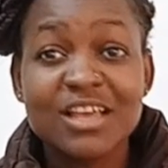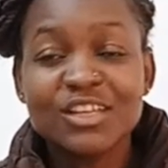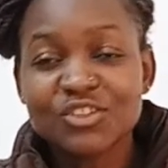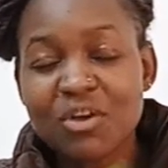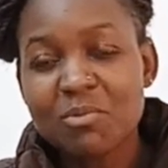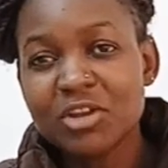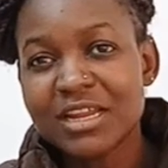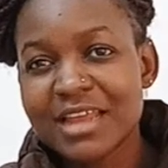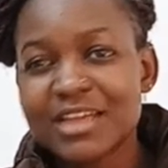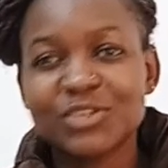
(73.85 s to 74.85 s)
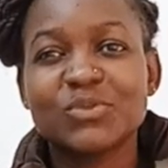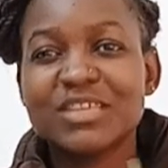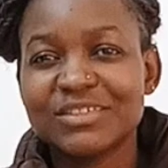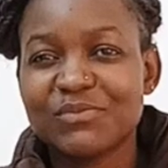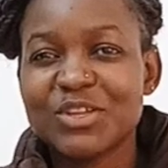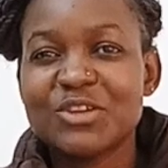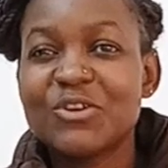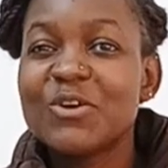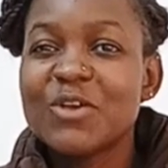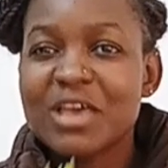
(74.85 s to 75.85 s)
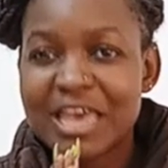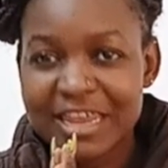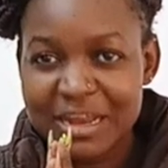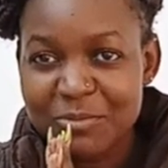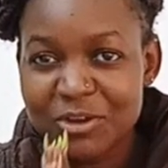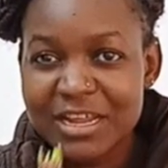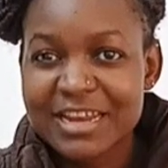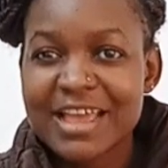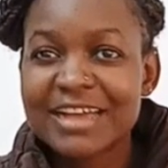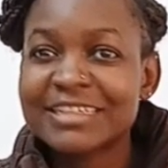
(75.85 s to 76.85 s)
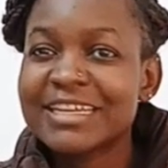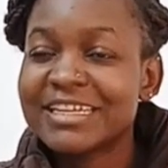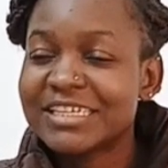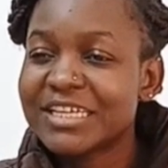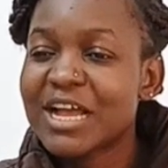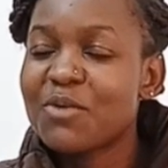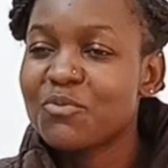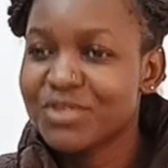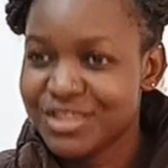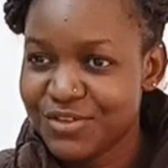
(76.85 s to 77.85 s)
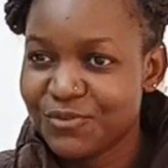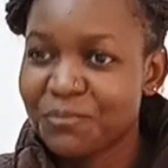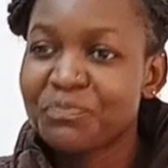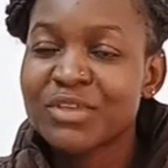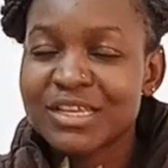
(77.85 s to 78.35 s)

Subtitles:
So I'm gonna react to this video and I'm gonna react and share with you.